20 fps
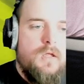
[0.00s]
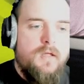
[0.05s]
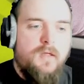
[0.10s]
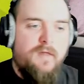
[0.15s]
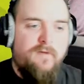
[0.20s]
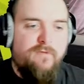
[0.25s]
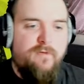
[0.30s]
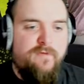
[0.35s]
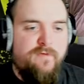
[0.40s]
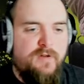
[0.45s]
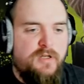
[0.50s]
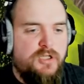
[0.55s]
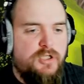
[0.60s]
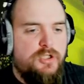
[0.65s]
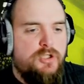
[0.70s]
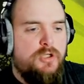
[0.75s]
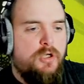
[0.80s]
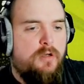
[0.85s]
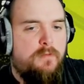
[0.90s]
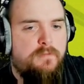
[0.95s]
If we finish
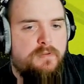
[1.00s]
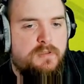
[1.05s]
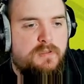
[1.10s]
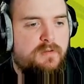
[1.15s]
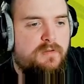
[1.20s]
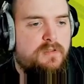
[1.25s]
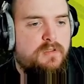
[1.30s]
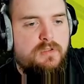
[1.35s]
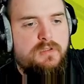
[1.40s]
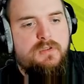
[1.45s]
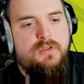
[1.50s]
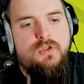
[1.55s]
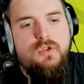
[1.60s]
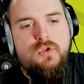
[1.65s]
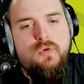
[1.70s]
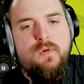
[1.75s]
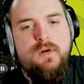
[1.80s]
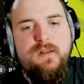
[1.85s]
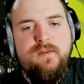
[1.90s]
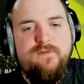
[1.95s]
top
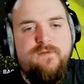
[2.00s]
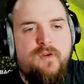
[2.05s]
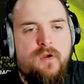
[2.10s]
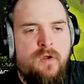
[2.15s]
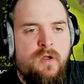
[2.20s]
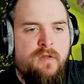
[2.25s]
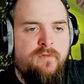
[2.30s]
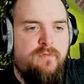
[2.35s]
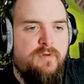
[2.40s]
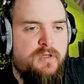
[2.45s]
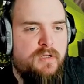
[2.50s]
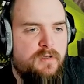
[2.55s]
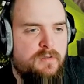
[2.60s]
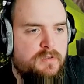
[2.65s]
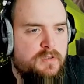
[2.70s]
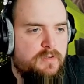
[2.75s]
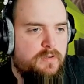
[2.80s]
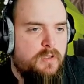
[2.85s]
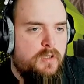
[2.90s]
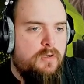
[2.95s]
25, we go
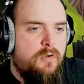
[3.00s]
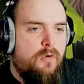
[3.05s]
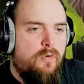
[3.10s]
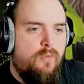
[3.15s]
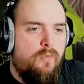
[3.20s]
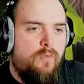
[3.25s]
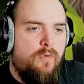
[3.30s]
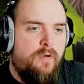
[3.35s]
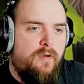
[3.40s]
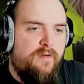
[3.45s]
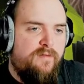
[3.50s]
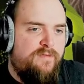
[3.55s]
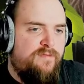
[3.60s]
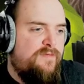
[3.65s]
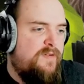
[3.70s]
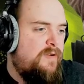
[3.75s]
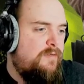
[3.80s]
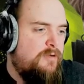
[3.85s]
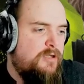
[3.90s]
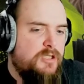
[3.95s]
to the Corn
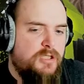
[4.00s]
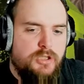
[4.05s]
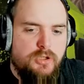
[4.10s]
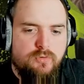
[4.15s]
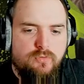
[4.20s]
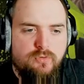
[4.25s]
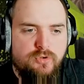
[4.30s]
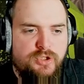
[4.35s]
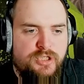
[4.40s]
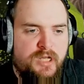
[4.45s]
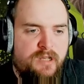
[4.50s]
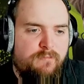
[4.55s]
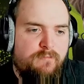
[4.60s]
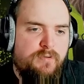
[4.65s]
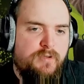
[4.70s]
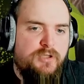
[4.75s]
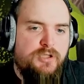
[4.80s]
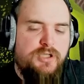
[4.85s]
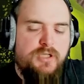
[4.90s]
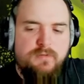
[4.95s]
Ferry Tour
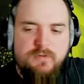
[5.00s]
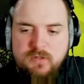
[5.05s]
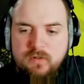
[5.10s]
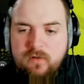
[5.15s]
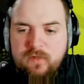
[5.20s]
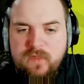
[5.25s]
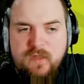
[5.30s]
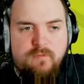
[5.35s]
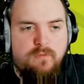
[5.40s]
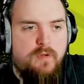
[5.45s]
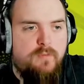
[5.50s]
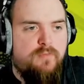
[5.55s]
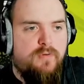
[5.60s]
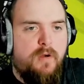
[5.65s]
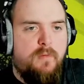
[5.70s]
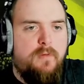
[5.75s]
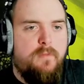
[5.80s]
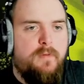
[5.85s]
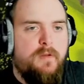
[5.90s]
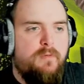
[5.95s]
Championship. So I think we
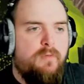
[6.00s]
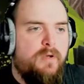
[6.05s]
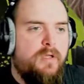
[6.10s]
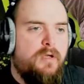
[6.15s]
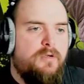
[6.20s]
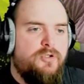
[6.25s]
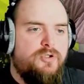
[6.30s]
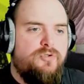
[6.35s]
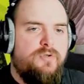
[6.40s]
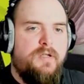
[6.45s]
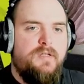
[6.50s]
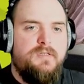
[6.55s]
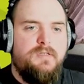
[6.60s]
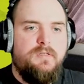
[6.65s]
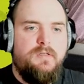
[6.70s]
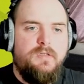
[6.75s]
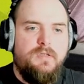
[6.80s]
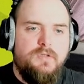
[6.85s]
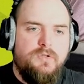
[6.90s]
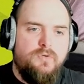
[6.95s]
probably want to go straight to
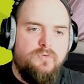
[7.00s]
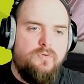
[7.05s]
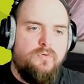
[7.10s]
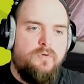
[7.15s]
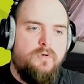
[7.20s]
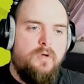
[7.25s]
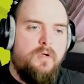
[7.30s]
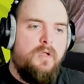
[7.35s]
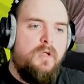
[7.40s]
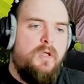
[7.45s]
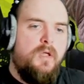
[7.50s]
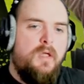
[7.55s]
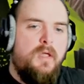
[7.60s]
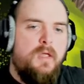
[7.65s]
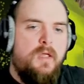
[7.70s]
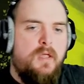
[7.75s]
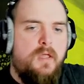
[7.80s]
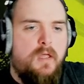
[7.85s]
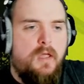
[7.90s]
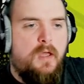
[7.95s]
the tour,
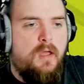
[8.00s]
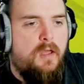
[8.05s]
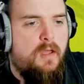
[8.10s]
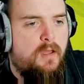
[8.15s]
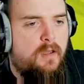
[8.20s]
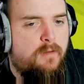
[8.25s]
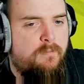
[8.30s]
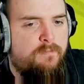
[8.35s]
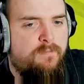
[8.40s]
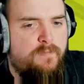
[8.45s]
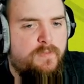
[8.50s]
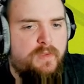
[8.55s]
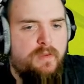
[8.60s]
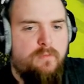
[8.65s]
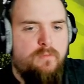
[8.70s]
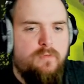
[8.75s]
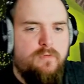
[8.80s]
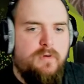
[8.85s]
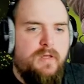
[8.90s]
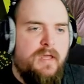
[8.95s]

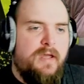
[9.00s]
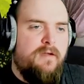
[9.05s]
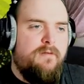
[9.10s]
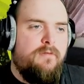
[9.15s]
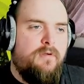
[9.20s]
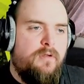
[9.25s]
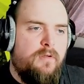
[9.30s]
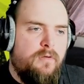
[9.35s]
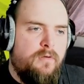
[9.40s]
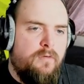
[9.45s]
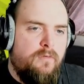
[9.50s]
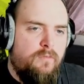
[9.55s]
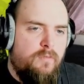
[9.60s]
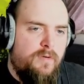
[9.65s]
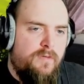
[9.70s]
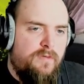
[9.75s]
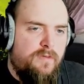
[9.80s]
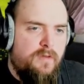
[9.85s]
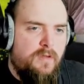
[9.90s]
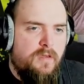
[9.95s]
and we'll carry on
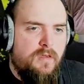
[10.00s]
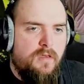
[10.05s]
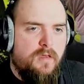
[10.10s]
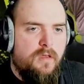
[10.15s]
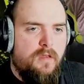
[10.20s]
with the